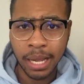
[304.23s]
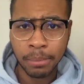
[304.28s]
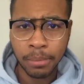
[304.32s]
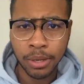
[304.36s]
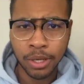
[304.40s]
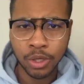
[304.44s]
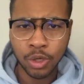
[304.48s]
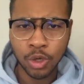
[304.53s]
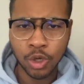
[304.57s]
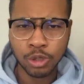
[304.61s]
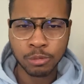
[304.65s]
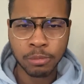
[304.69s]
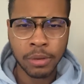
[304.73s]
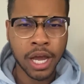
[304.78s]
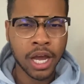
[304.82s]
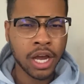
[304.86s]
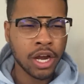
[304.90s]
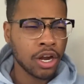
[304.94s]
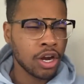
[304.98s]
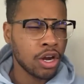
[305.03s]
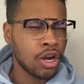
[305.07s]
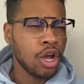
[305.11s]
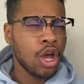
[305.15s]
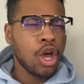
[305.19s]
about used by
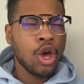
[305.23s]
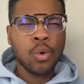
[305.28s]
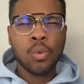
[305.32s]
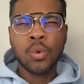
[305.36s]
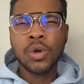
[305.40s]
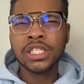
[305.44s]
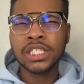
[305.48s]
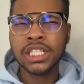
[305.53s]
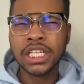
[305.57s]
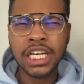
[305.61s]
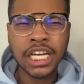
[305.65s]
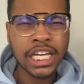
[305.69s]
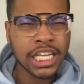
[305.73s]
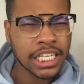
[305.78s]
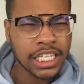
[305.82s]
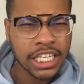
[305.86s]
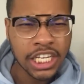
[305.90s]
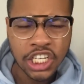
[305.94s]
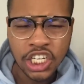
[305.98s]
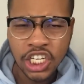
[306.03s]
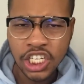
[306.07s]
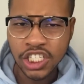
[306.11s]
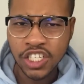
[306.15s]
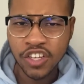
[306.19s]
her? What's the
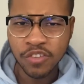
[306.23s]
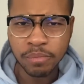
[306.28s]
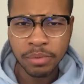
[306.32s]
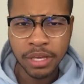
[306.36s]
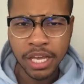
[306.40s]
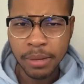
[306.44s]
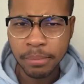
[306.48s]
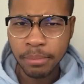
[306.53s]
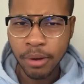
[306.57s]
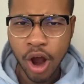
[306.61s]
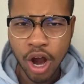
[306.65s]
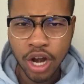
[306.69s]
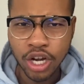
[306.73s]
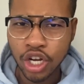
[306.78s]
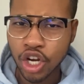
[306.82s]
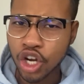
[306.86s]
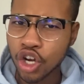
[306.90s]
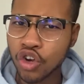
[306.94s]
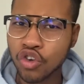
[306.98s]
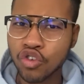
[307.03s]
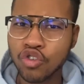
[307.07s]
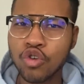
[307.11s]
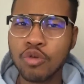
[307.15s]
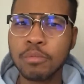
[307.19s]
conditions of being part of
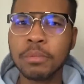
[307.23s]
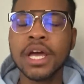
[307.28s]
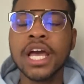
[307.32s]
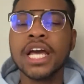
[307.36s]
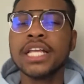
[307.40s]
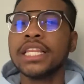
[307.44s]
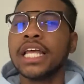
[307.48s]
her group?